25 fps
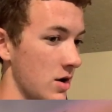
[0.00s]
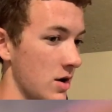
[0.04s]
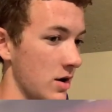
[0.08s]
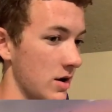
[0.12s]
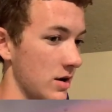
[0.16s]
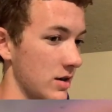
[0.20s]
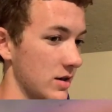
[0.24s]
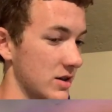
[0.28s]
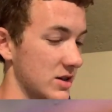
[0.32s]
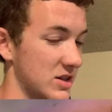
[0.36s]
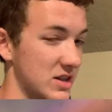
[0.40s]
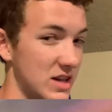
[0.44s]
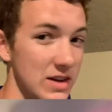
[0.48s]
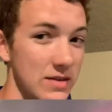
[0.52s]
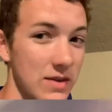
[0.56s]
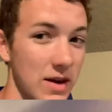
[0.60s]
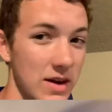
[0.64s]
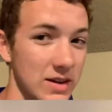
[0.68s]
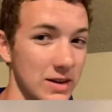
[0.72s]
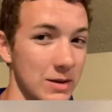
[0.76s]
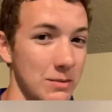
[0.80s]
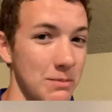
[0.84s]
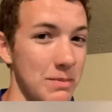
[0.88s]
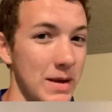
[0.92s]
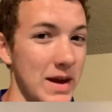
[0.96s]
Steve has
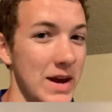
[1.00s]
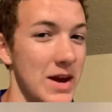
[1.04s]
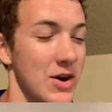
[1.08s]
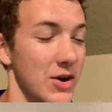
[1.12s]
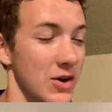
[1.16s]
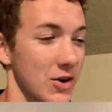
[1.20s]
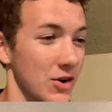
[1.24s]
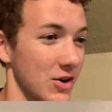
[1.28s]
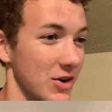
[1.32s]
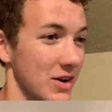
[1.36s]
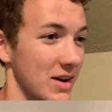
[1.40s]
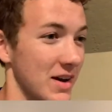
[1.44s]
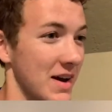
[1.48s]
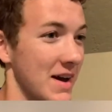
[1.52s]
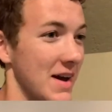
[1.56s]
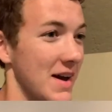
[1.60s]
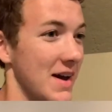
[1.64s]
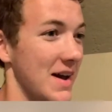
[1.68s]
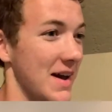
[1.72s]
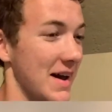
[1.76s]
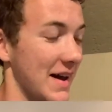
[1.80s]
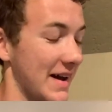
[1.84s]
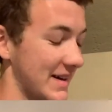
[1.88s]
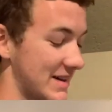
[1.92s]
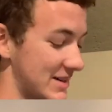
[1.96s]
a beard.
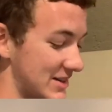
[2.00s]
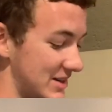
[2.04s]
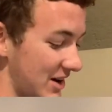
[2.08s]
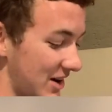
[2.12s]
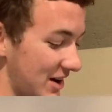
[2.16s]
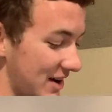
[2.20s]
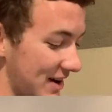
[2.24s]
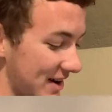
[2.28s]
It's not